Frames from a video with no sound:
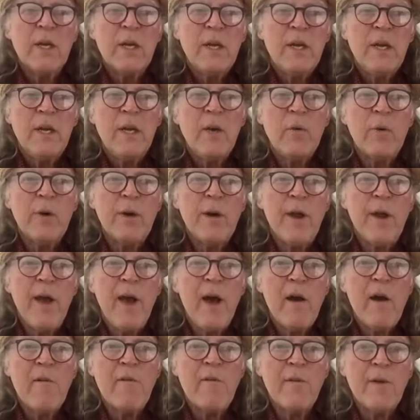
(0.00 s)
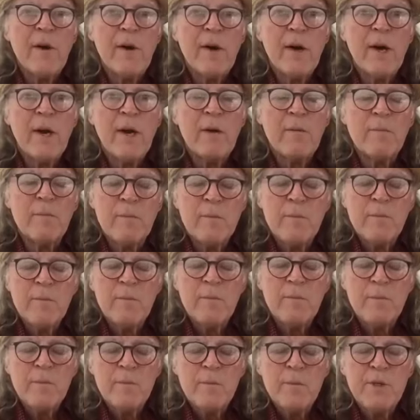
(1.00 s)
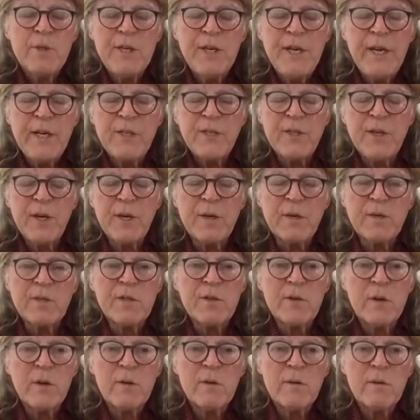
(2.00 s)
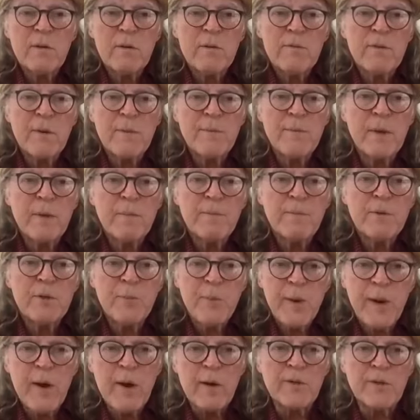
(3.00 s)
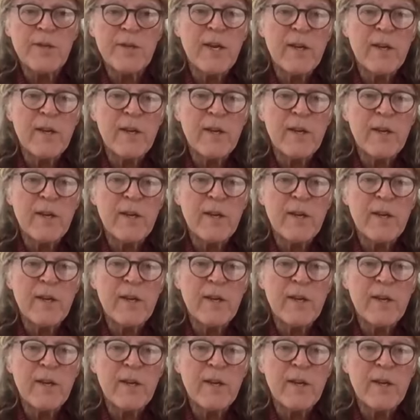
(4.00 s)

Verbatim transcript: He would have uh, teachings from the spirits.